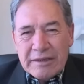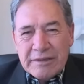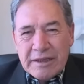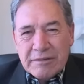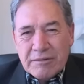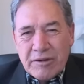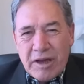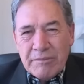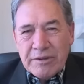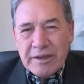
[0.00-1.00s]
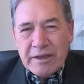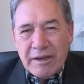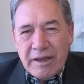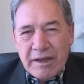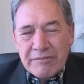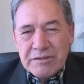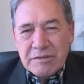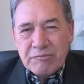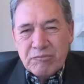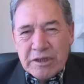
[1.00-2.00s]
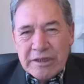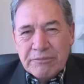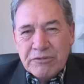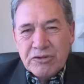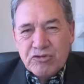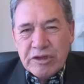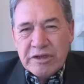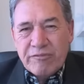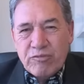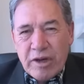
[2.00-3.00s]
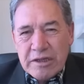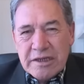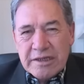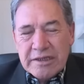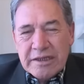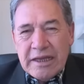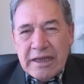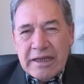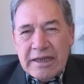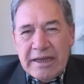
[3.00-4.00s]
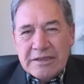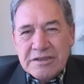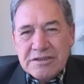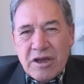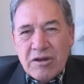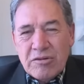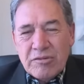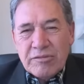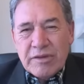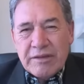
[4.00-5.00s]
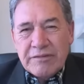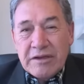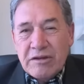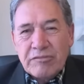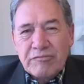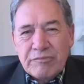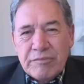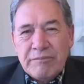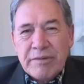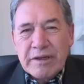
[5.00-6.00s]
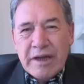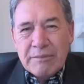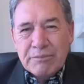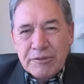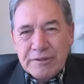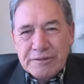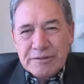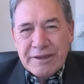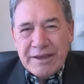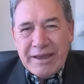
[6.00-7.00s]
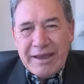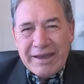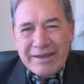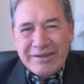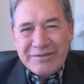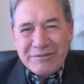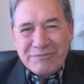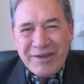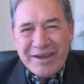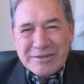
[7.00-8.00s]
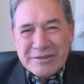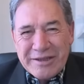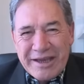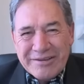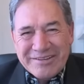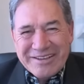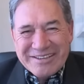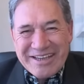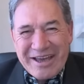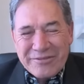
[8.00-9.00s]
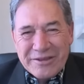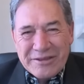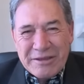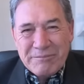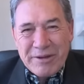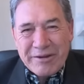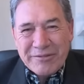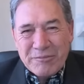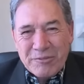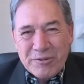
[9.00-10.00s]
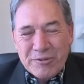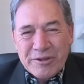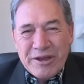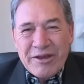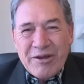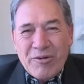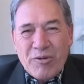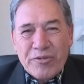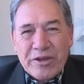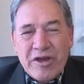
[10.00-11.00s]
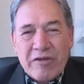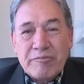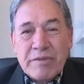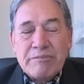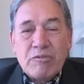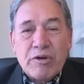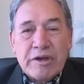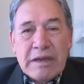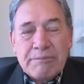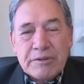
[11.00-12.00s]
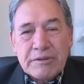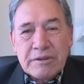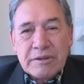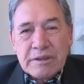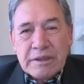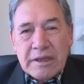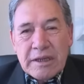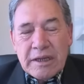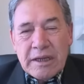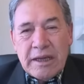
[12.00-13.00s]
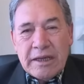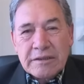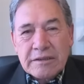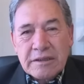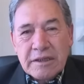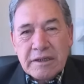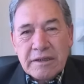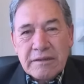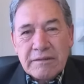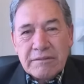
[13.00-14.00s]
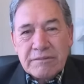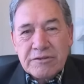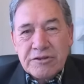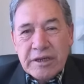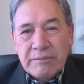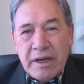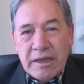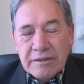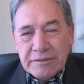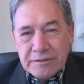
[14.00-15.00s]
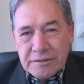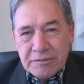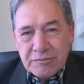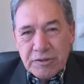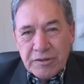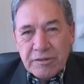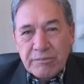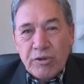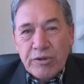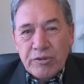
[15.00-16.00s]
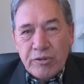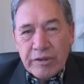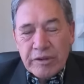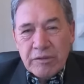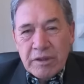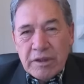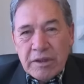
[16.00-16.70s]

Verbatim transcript: at that time in our lives and what led up to the Treaty of Waitangi? It's as though uh, they don't remember Ngapuhi's uh, and the invasion down in the south in their part of the world, or they don't remember what happened at uh, Chatham Islands with the Moriori